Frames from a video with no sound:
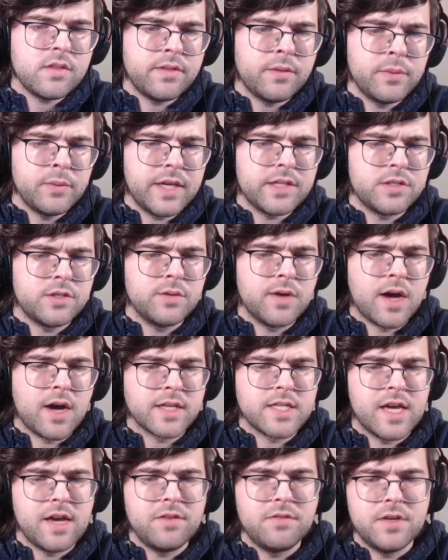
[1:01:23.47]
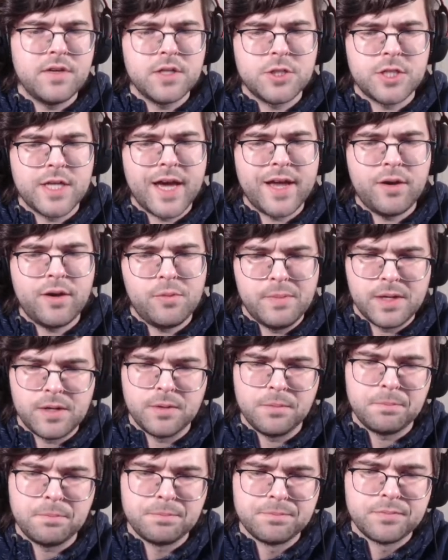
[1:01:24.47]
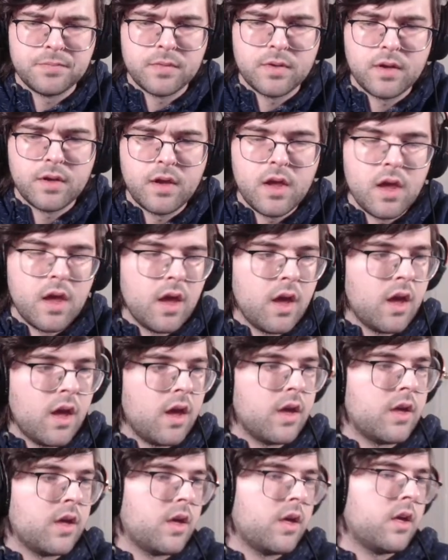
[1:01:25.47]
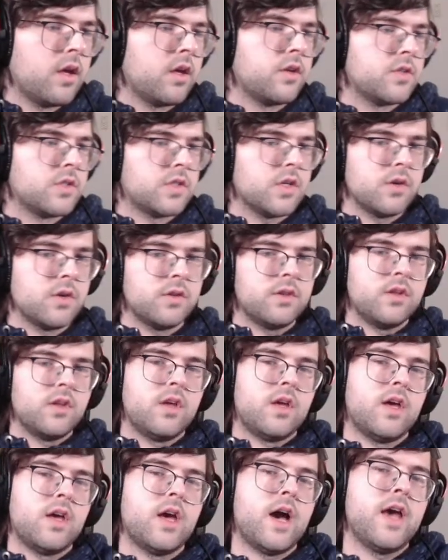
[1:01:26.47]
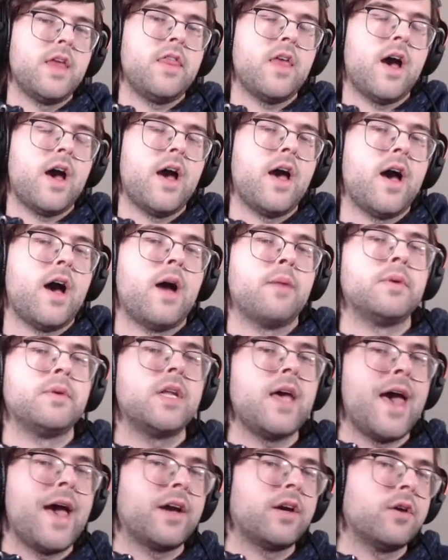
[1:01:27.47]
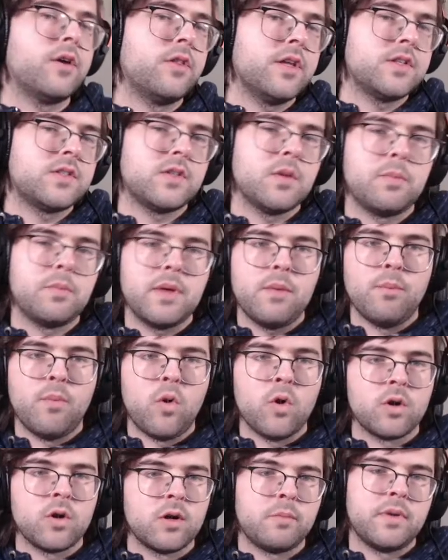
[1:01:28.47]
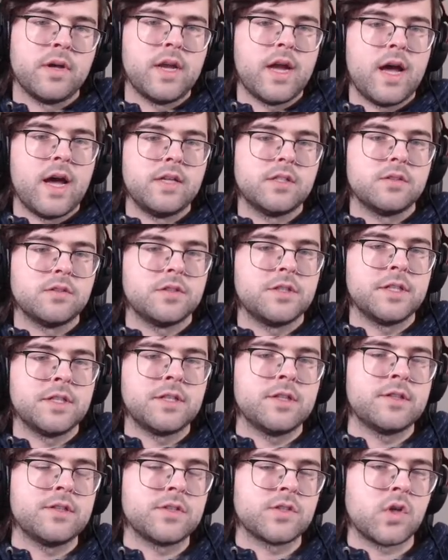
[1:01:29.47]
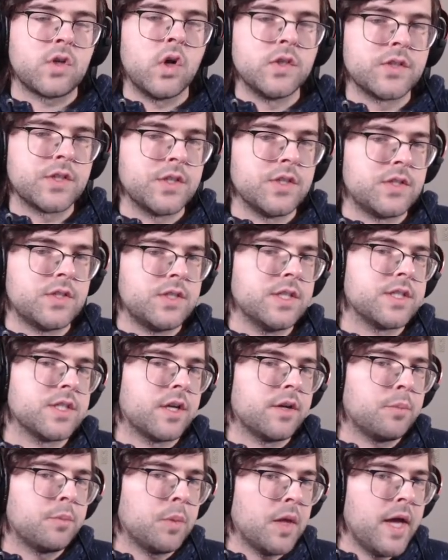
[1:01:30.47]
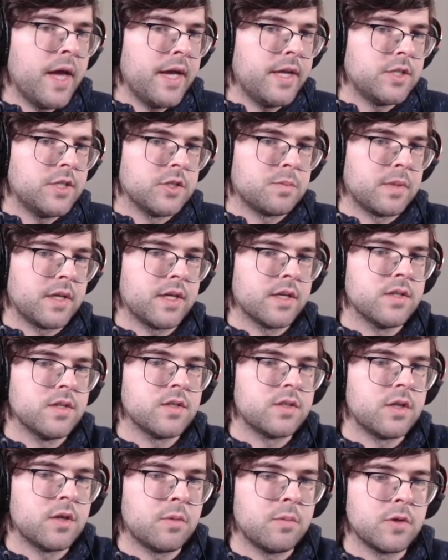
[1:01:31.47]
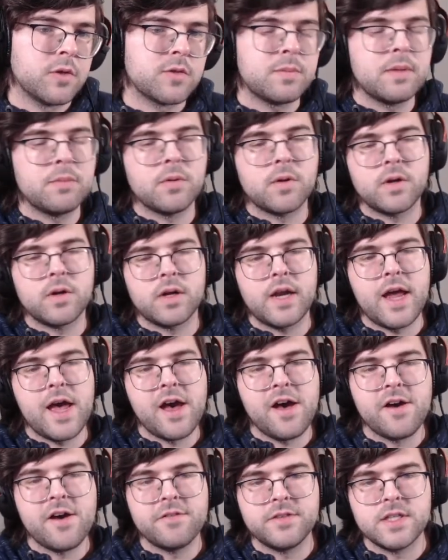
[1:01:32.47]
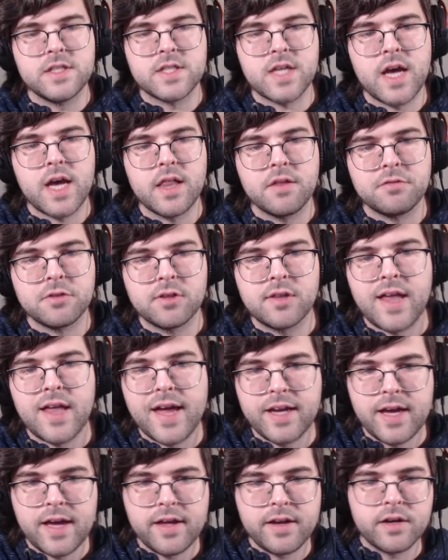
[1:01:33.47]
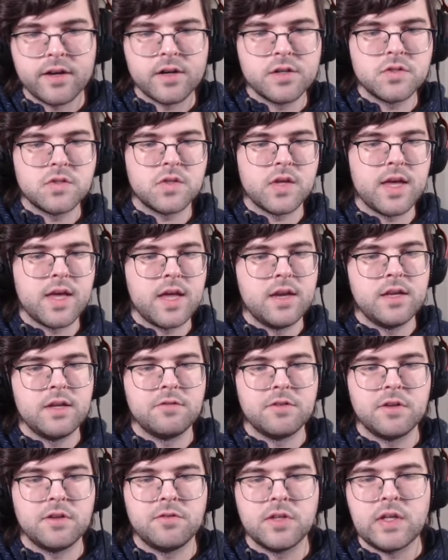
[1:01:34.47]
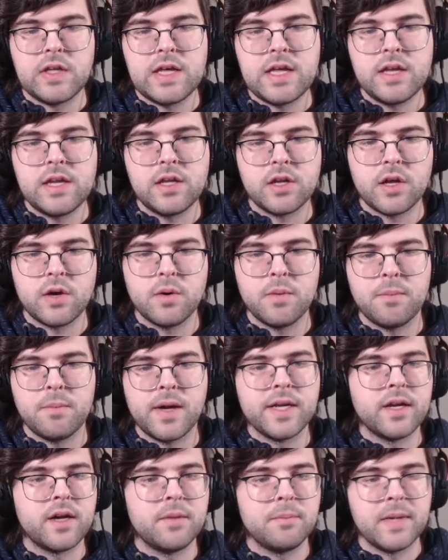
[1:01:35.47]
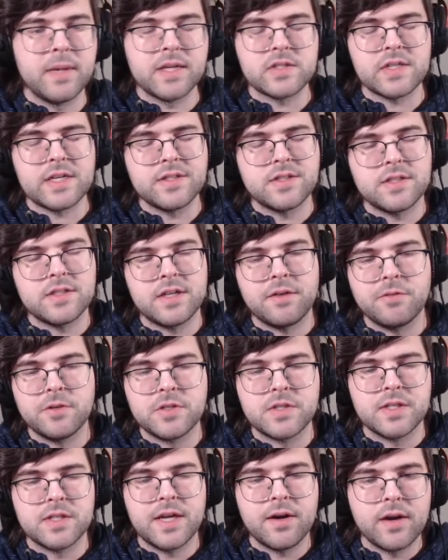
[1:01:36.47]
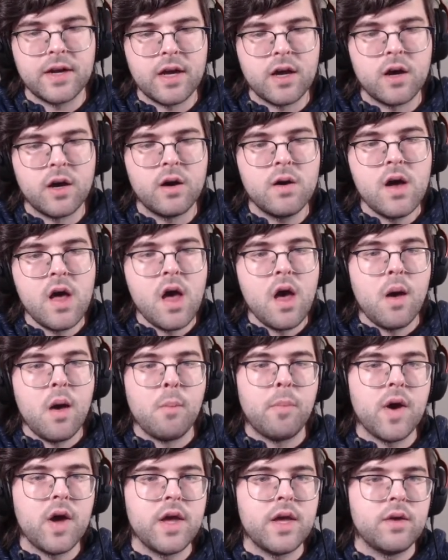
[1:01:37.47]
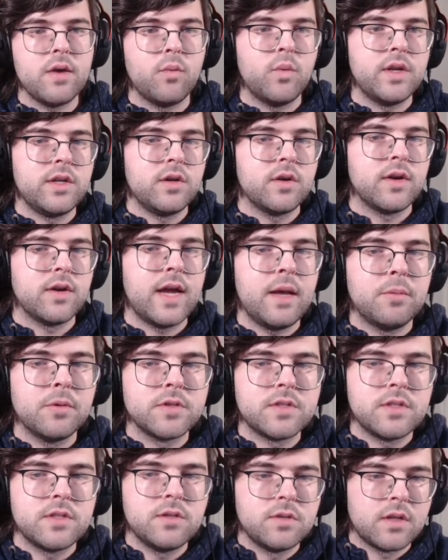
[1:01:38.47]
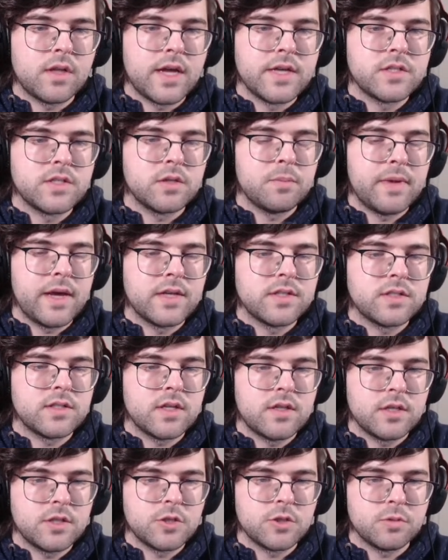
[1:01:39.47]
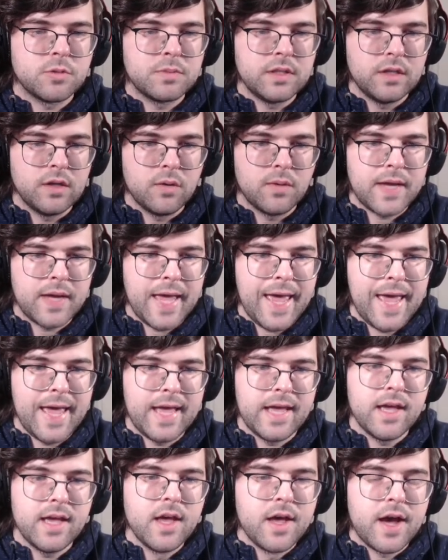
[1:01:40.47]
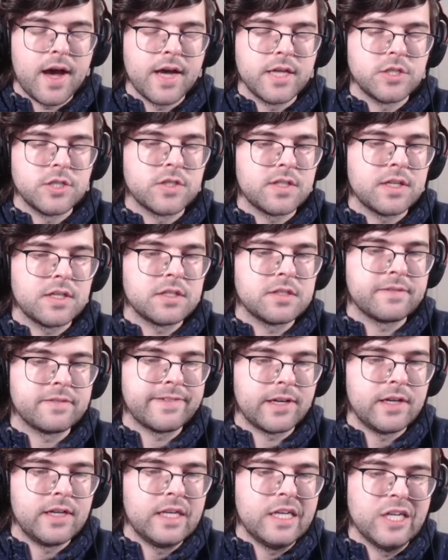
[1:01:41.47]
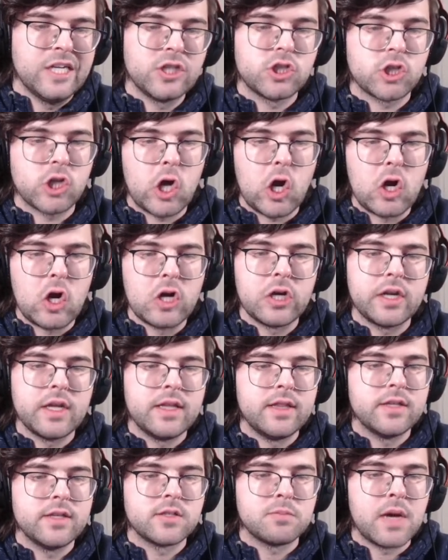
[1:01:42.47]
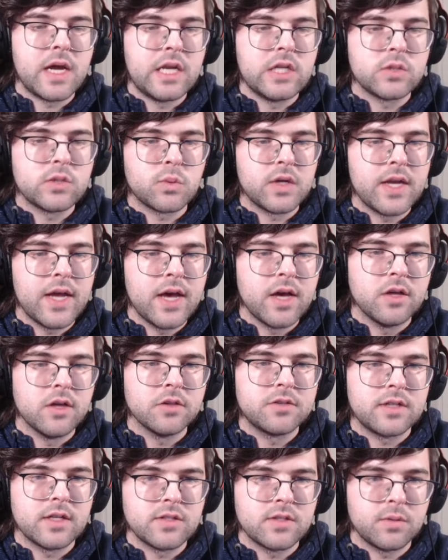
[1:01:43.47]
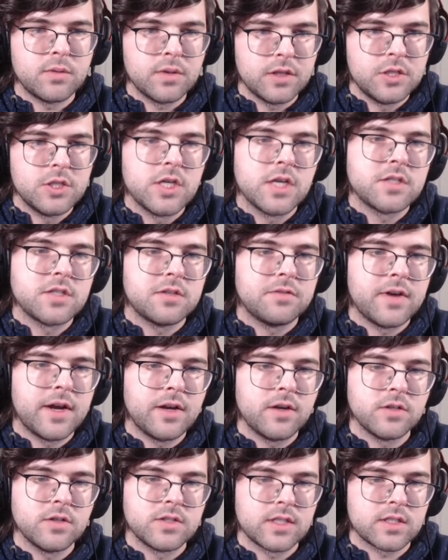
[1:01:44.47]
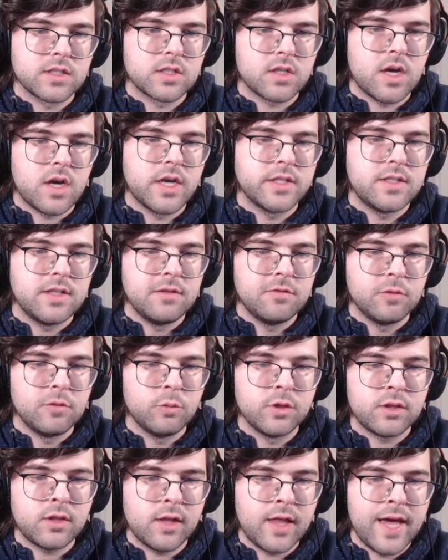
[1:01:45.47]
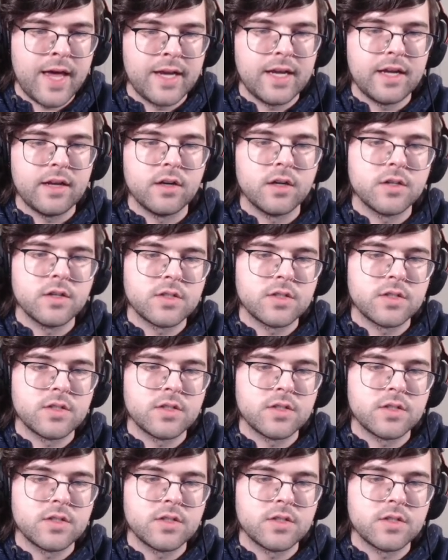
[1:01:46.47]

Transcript: Then we get to Octavia Shadowmeld. So I'm going to echo this a bit more, but I don't think that this card's going to see a ton of play just because, you know, most people aren't going to have these high-level gladiators, and even if you did, you know, it might not make sense in every scenario. But when you're able to utilize her best, I think she'll be okay. I just think it's a very niche card, and this -1 health doesn't really justify her 6 cost, even with gladiator.